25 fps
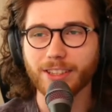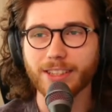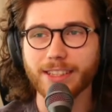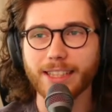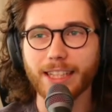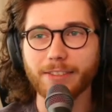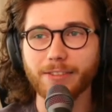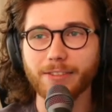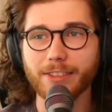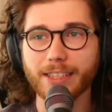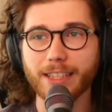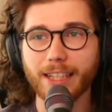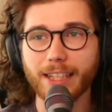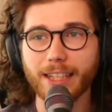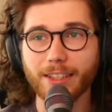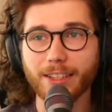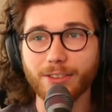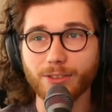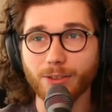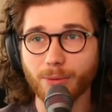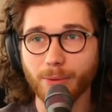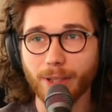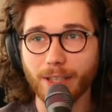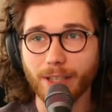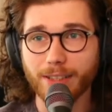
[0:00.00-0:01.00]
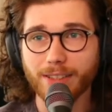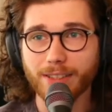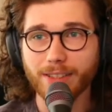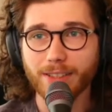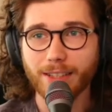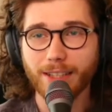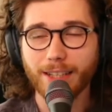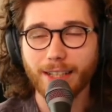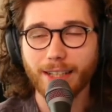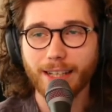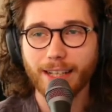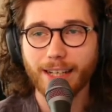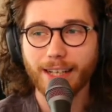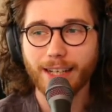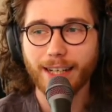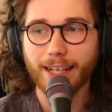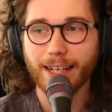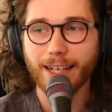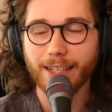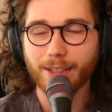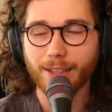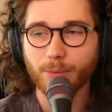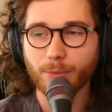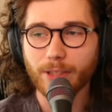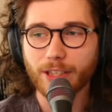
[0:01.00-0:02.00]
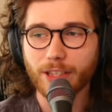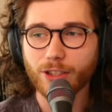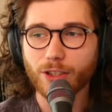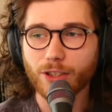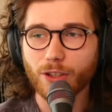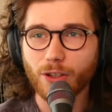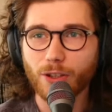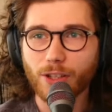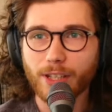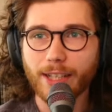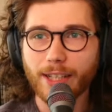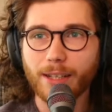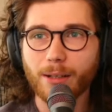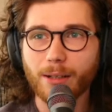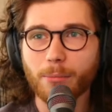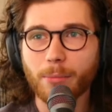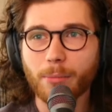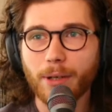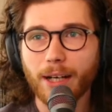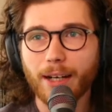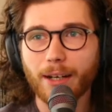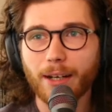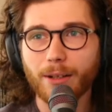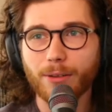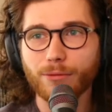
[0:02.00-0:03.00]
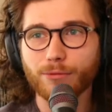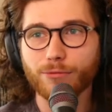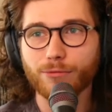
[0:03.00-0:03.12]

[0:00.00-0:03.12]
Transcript: David Day, as always, and we're talking about